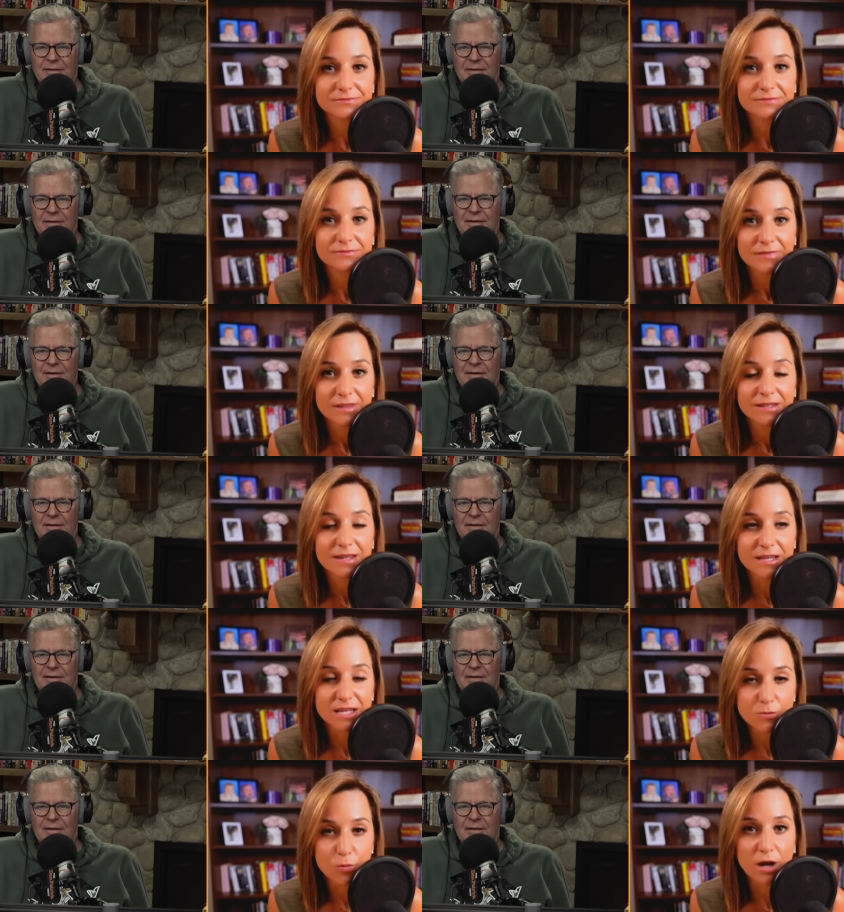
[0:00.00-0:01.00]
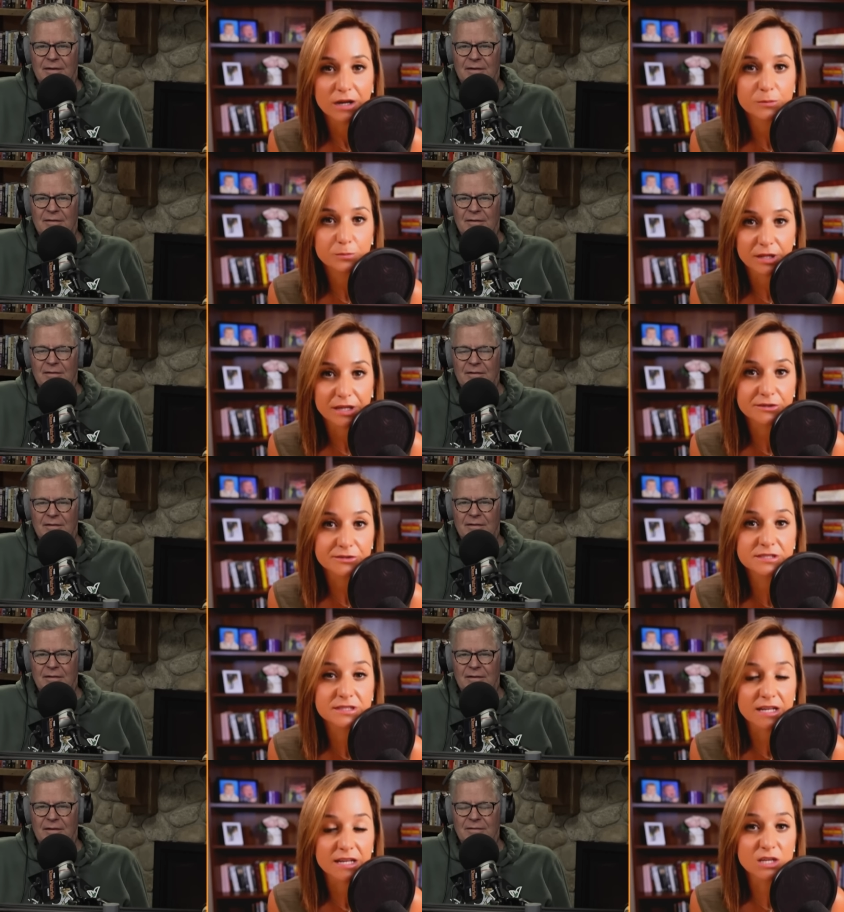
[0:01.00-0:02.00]
Speaker 1: Yeah, he wanted players that
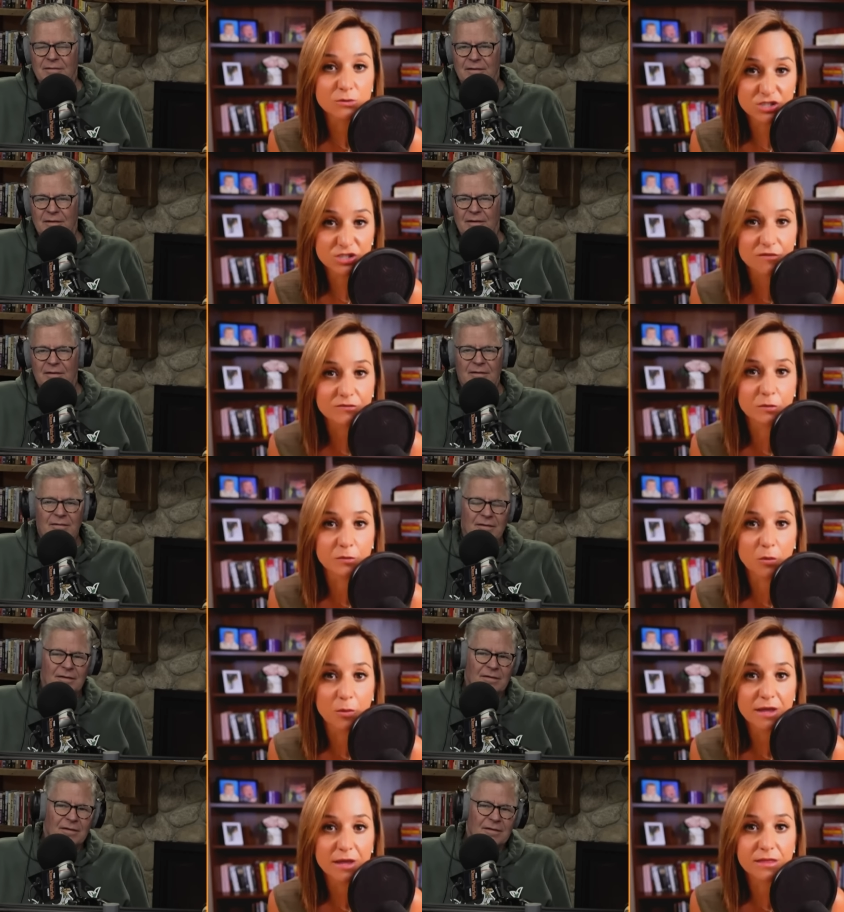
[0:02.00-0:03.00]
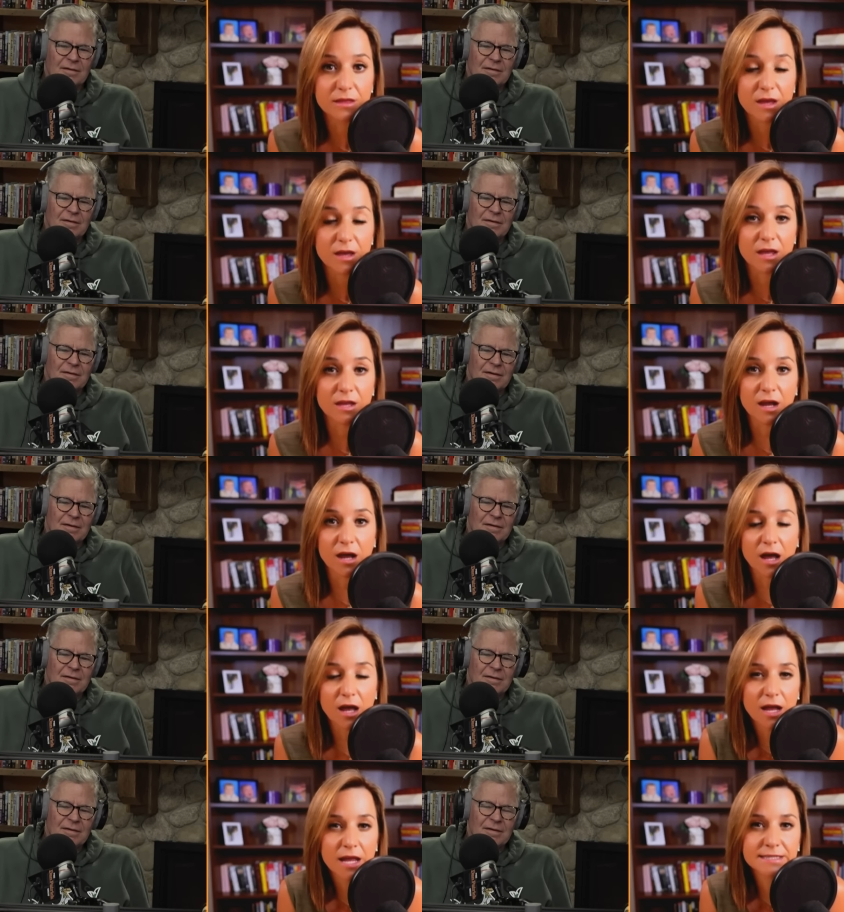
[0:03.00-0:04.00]
he was comfortable with, and
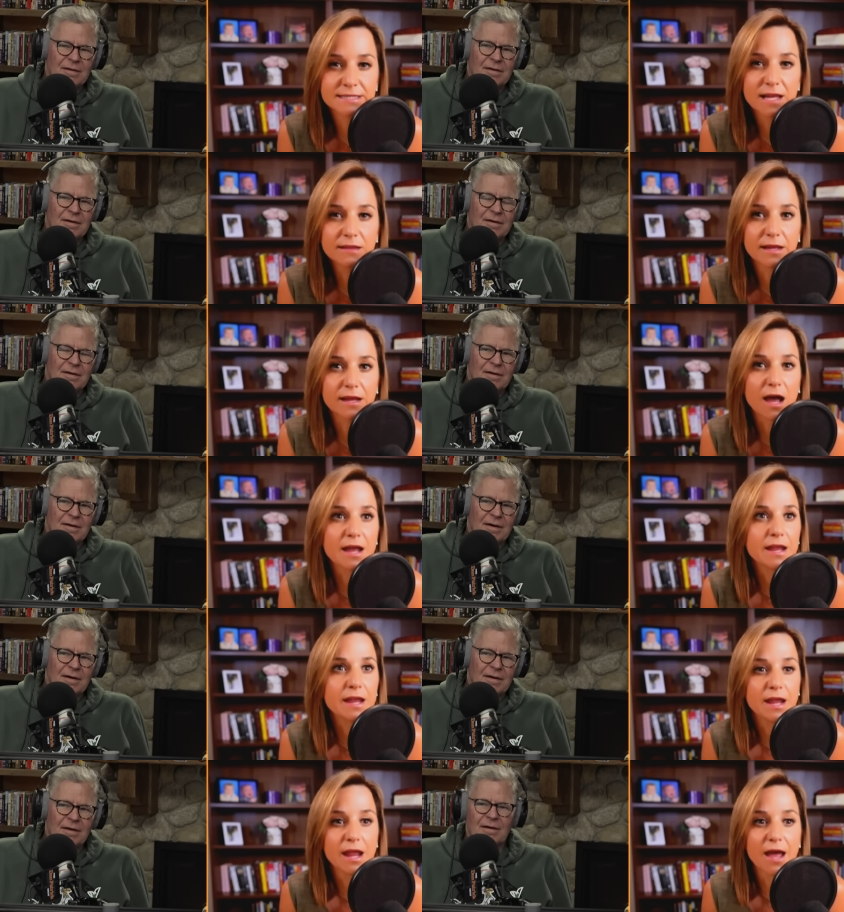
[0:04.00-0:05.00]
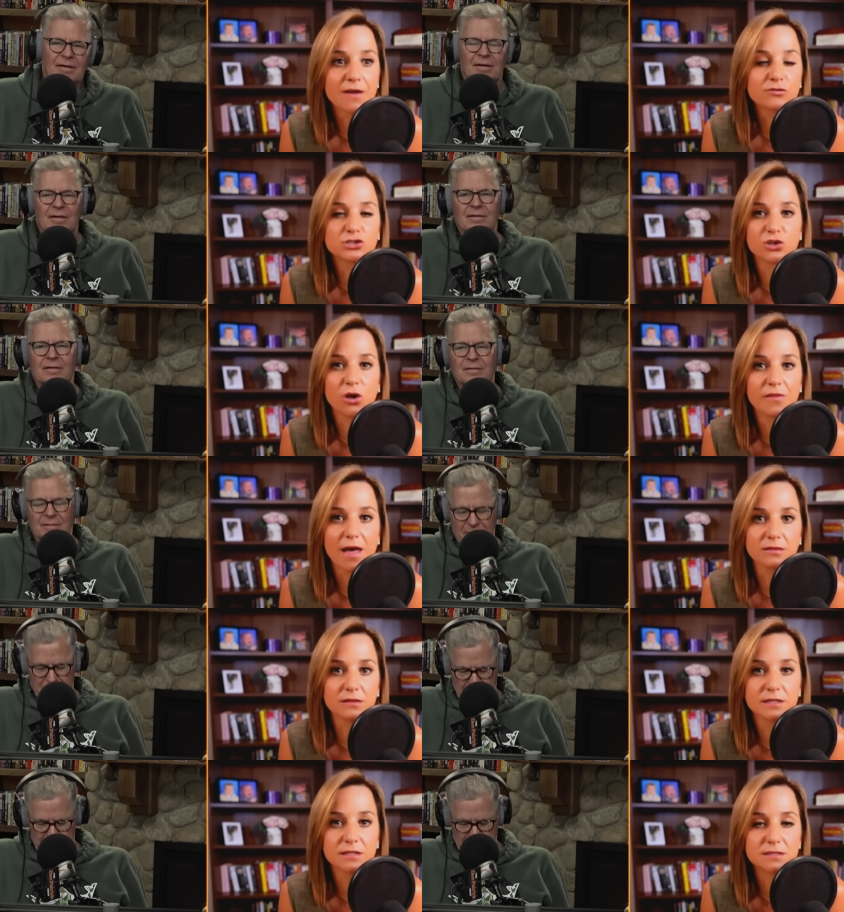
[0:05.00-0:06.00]
it's not like I ever saw that
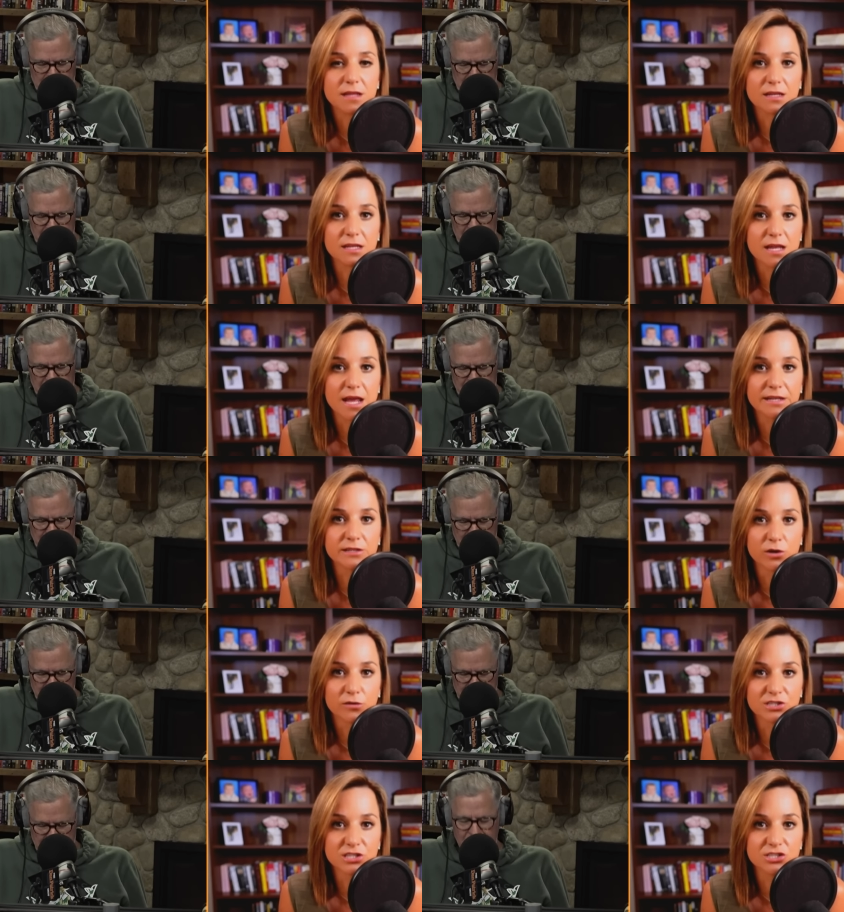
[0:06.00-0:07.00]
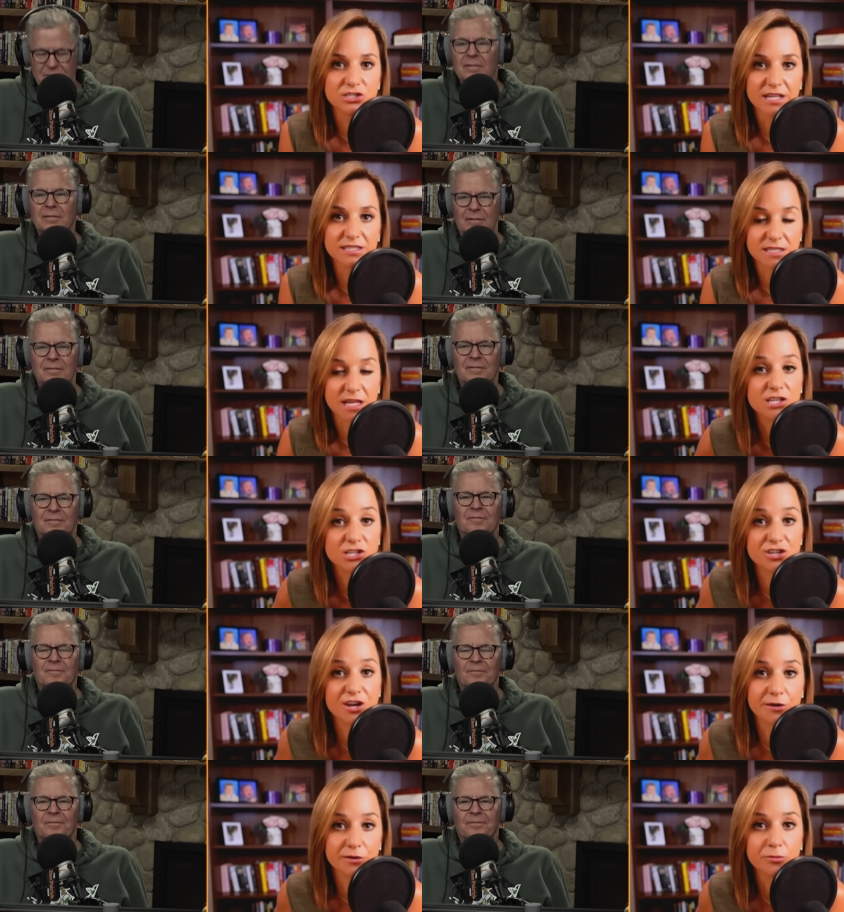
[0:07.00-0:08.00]
list that he handed over to the Jets that he
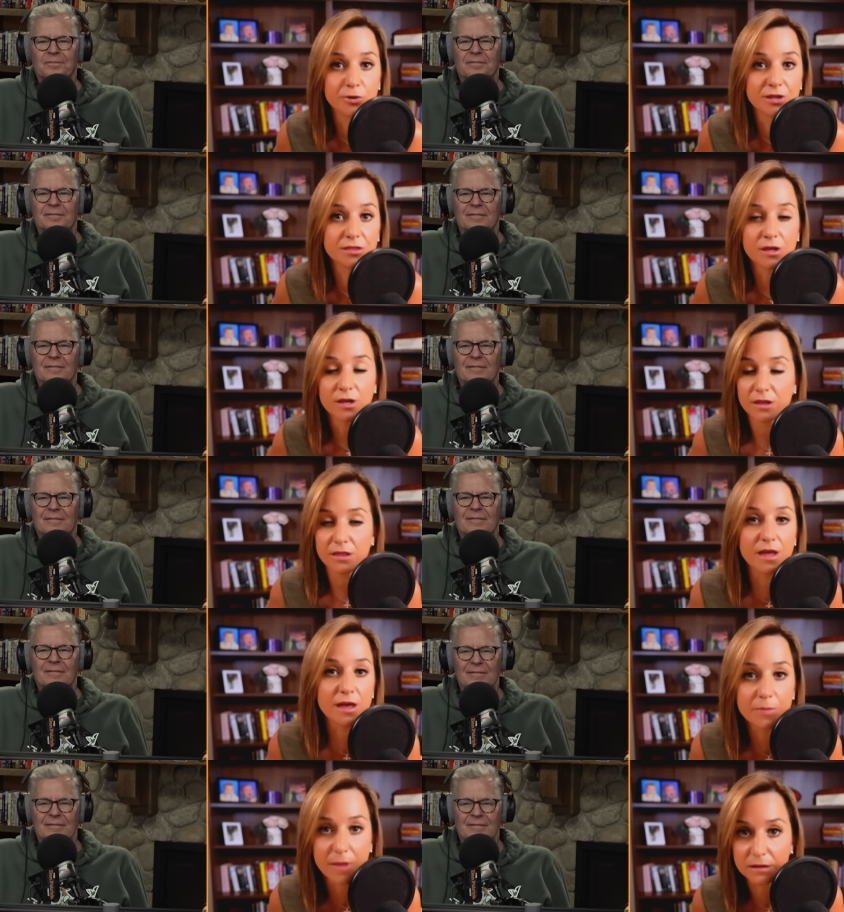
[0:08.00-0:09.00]
shared with them. That